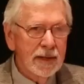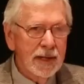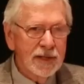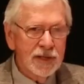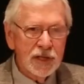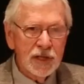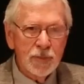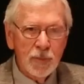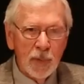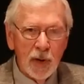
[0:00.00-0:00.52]

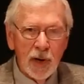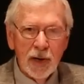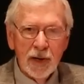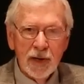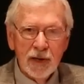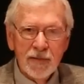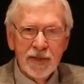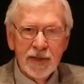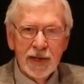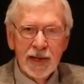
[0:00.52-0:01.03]
It's just
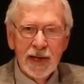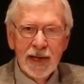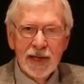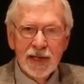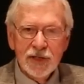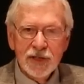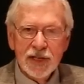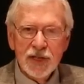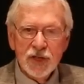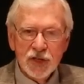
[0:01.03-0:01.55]
part of the
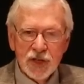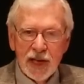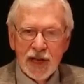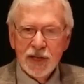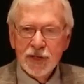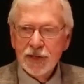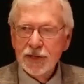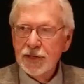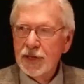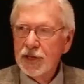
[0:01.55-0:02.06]

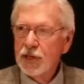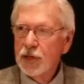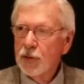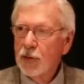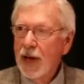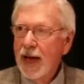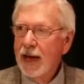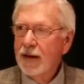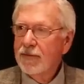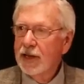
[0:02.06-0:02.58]
sensations that
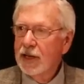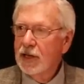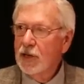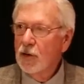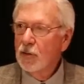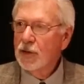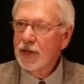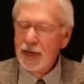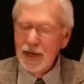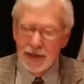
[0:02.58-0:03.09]
you have that
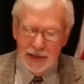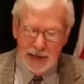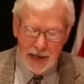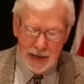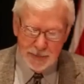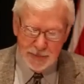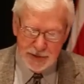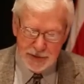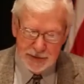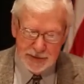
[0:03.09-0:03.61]
don't get
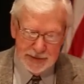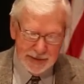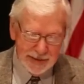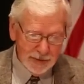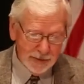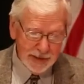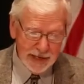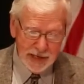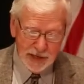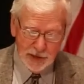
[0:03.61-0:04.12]
captured,
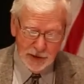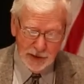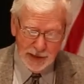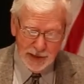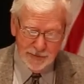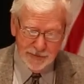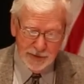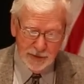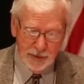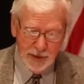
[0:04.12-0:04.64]
don't get
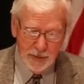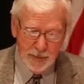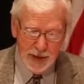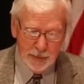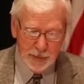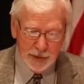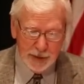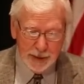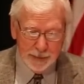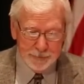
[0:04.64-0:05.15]
caught up for
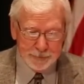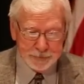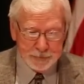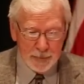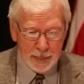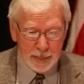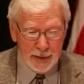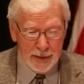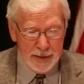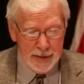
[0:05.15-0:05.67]
remembering.
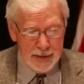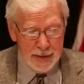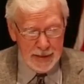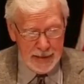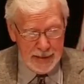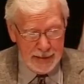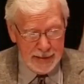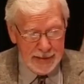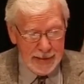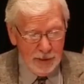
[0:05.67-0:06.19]

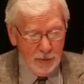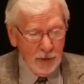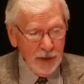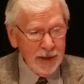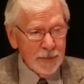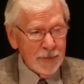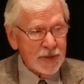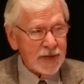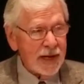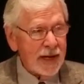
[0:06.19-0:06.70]
Now,
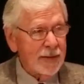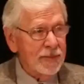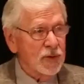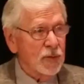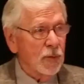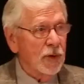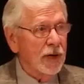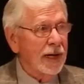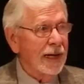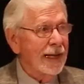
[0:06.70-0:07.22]
William
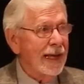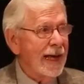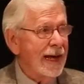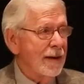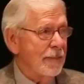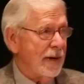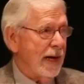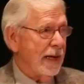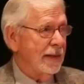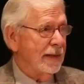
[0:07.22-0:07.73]
James worried a
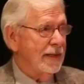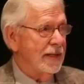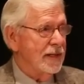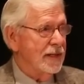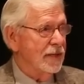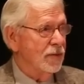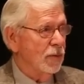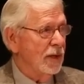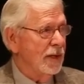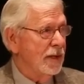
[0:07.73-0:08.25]
lot about
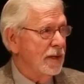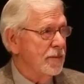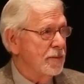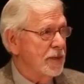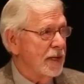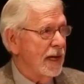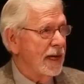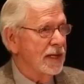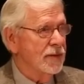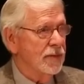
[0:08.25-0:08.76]
this. William
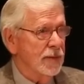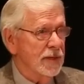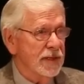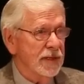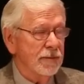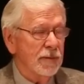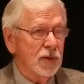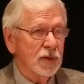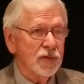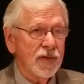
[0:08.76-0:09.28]
James was
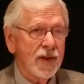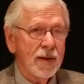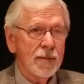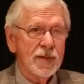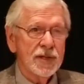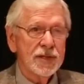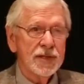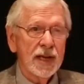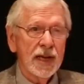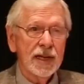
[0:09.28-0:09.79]
the most
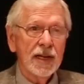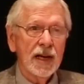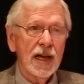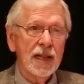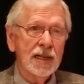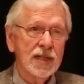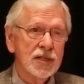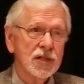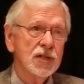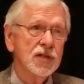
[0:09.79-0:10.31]
famous
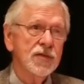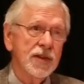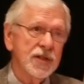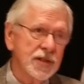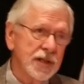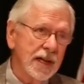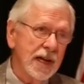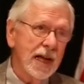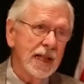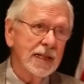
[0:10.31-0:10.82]
psychologist,
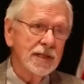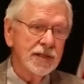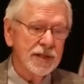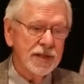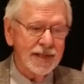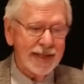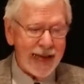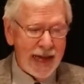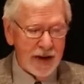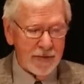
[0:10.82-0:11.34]

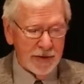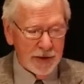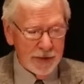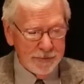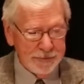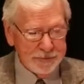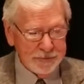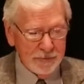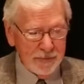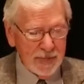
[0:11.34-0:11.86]
physiologist
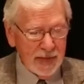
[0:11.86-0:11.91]
ever.